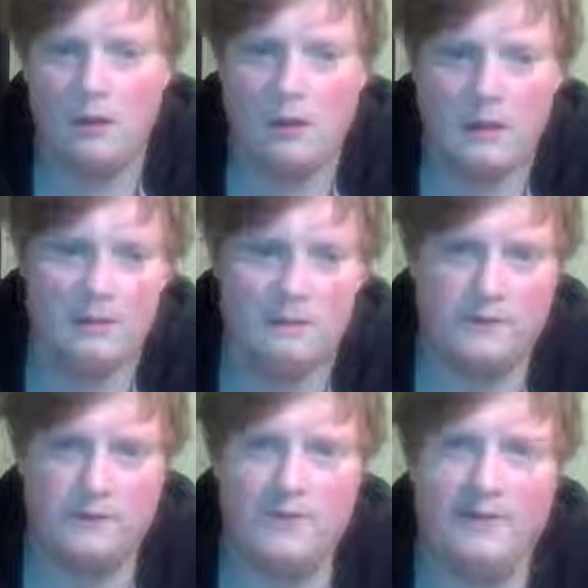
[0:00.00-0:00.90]
And after
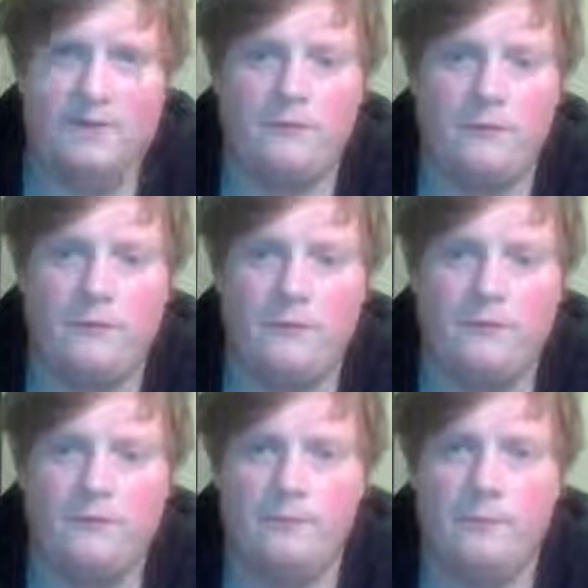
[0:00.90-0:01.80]
b4,
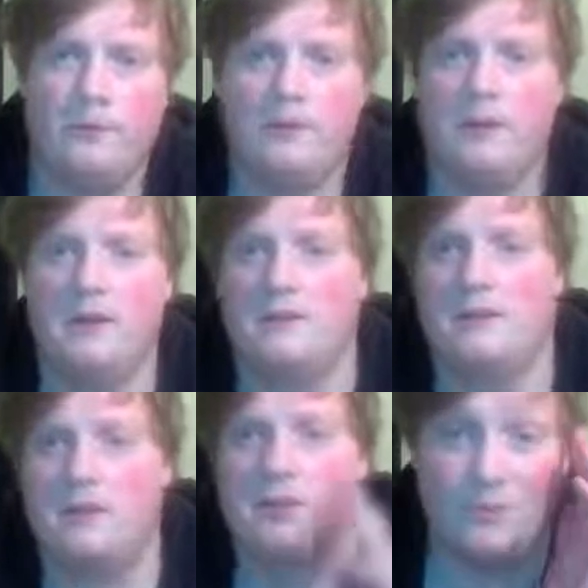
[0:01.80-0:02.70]
alright,
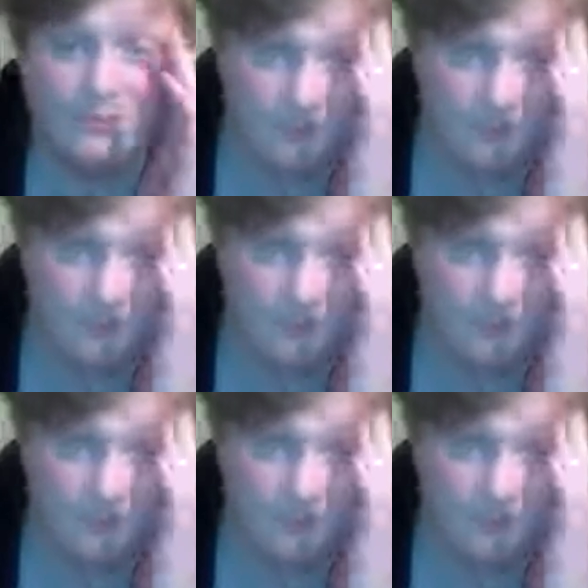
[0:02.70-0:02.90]
so